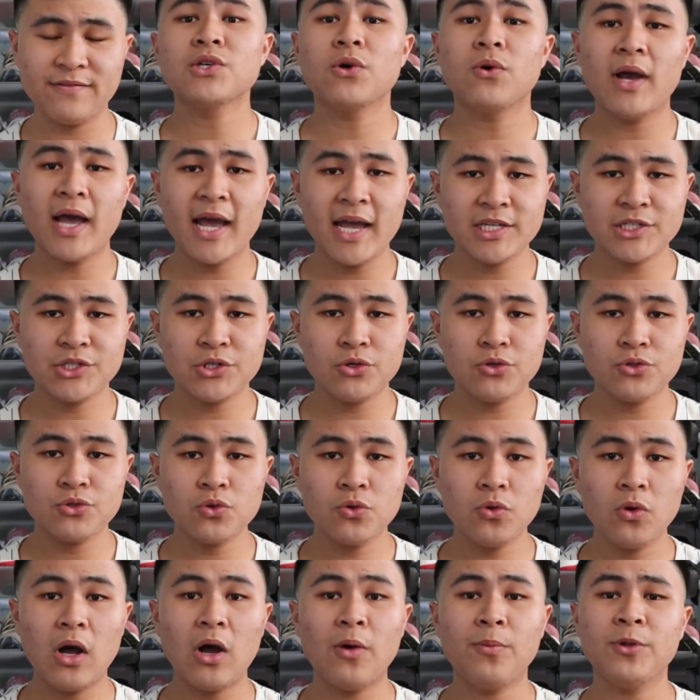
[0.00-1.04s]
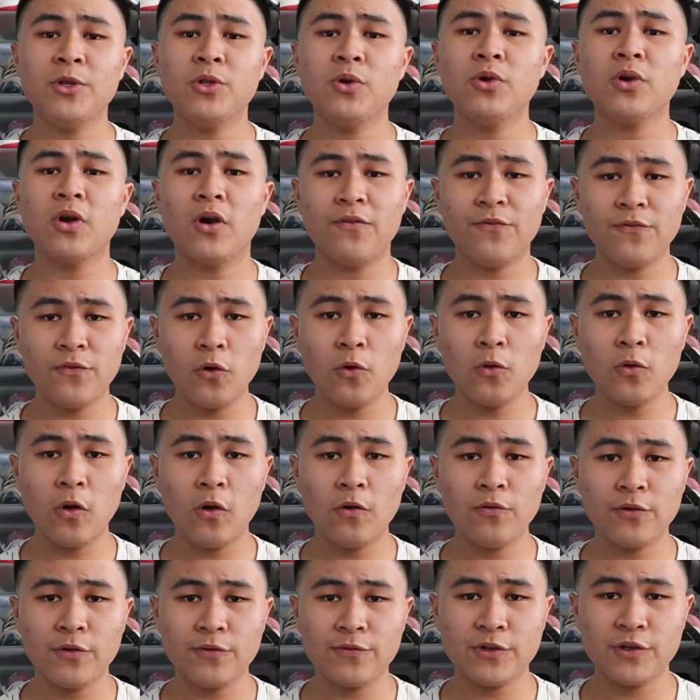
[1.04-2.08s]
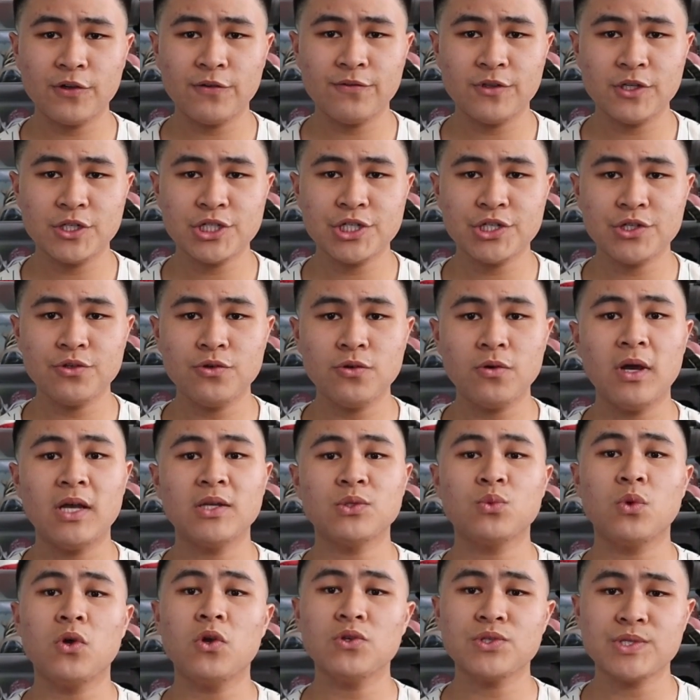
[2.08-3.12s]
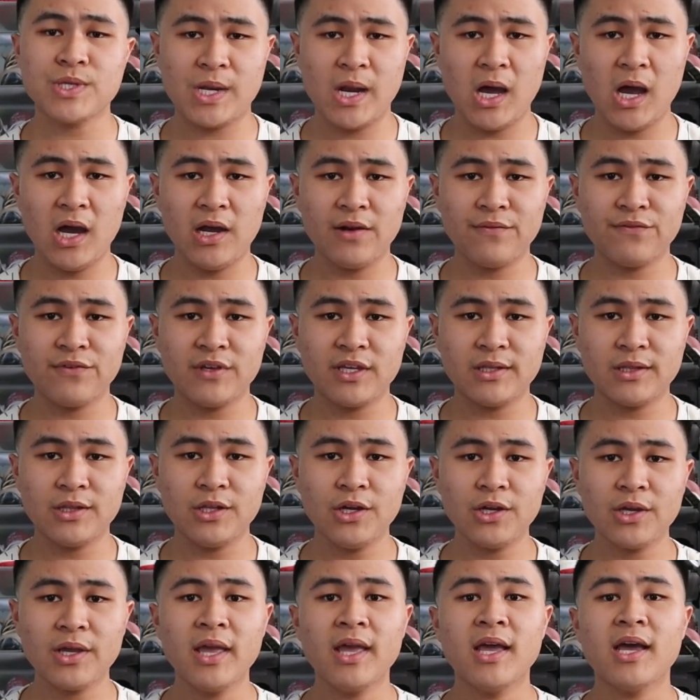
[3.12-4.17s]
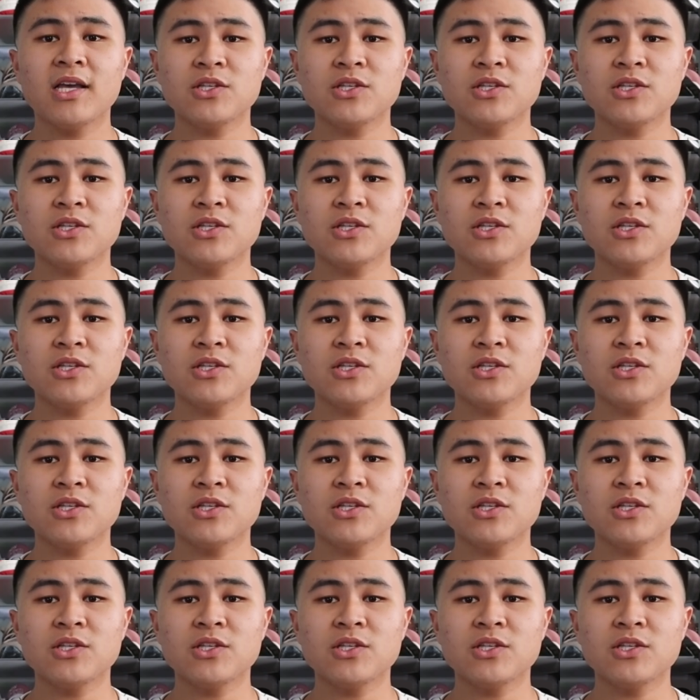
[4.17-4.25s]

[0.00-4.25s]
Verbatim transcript: So as usual, I'll be doing a full overview of the shoe, as well as an on-feet look,